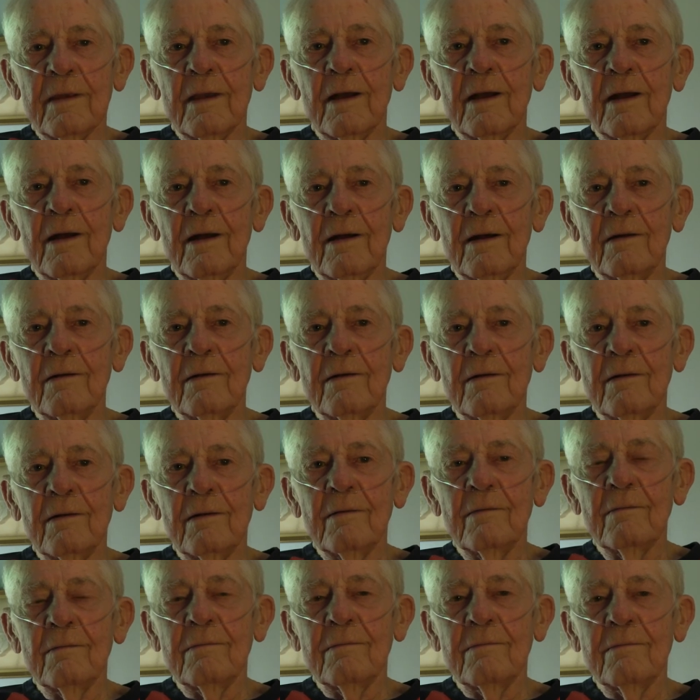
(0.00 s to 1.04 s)
yeah. you are,
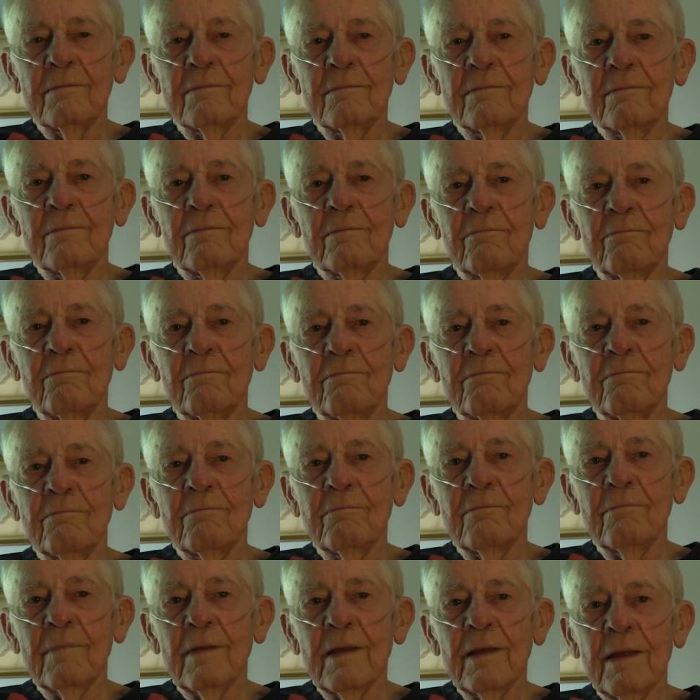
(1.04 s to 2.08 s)
that wasn't
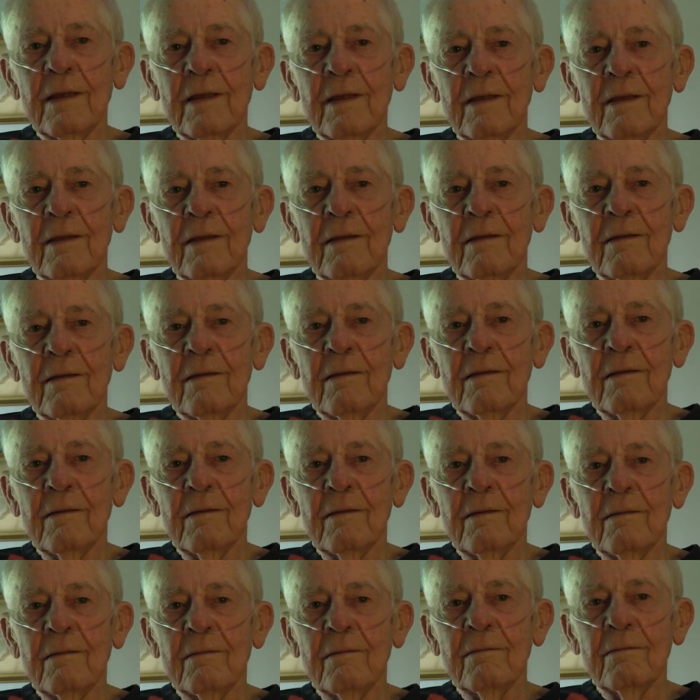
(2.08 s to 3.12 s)
where you
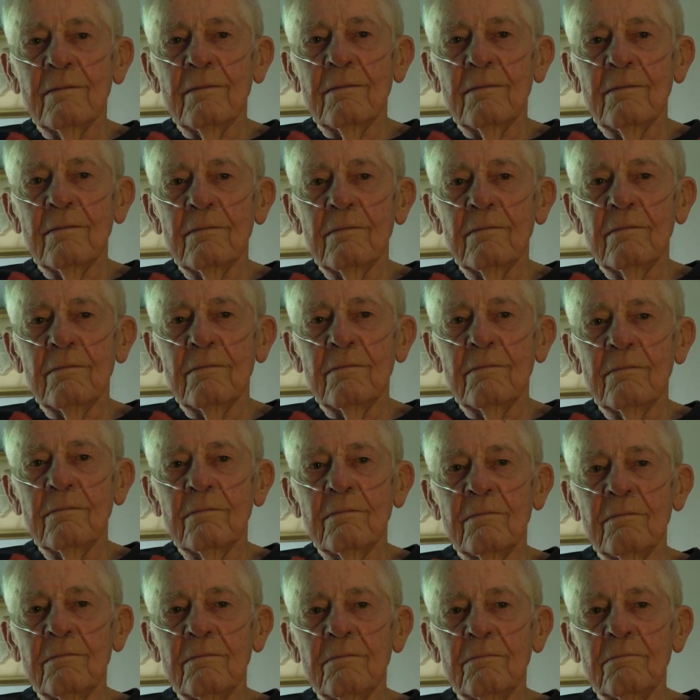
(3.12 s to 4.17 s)
felt yourself to be
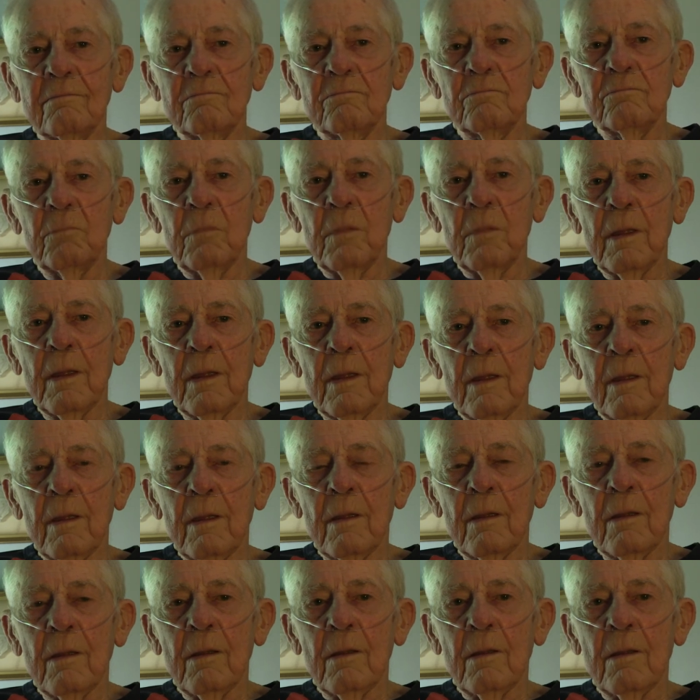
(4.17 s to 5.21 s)
able to be at that
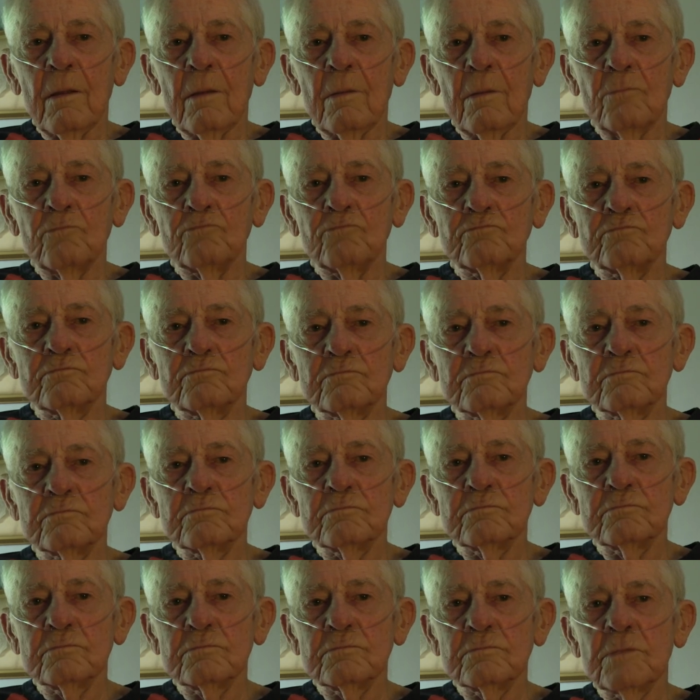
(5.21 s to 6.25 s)
moment, but
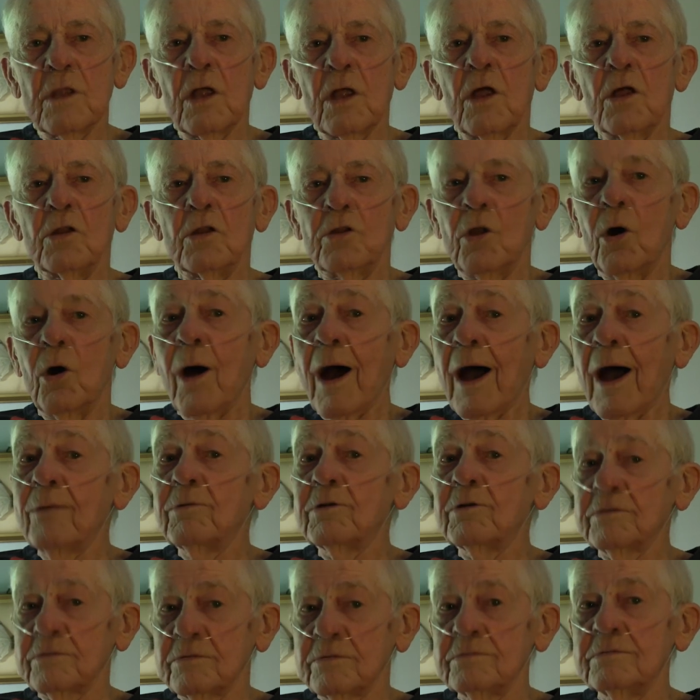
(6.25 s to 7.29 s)
with the passing no, I
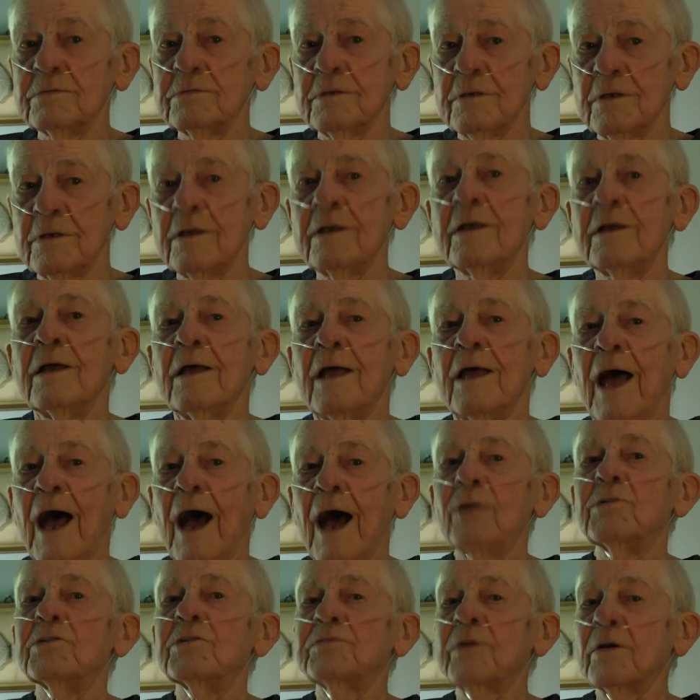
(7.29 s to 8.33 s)
was, of time...
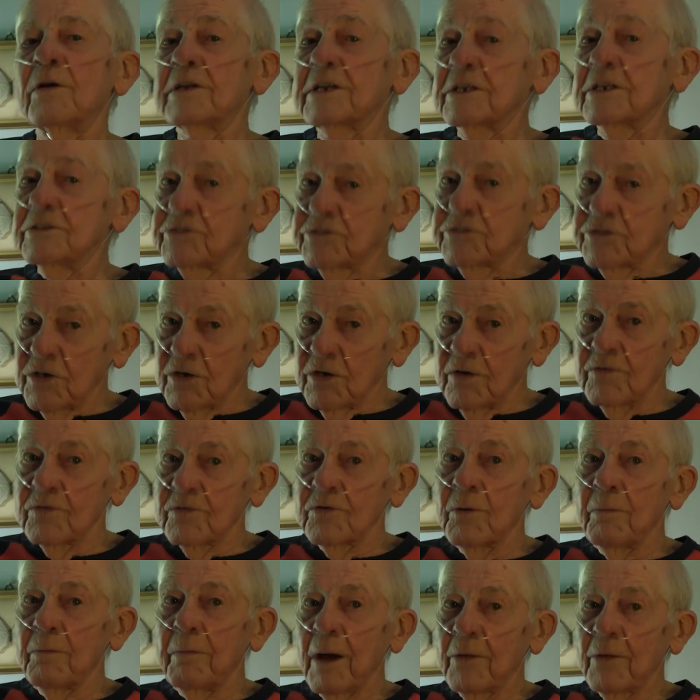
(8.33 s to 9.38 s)
I was very
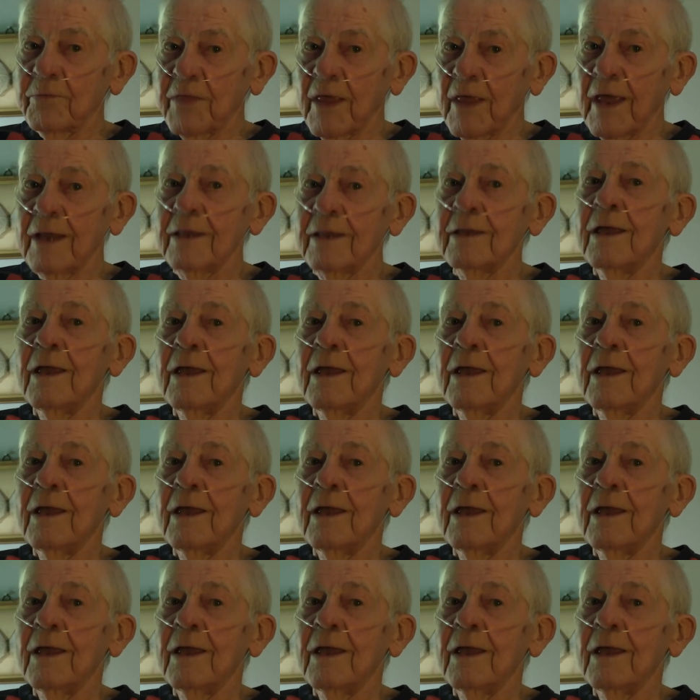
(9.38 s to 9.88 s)
conservative about that,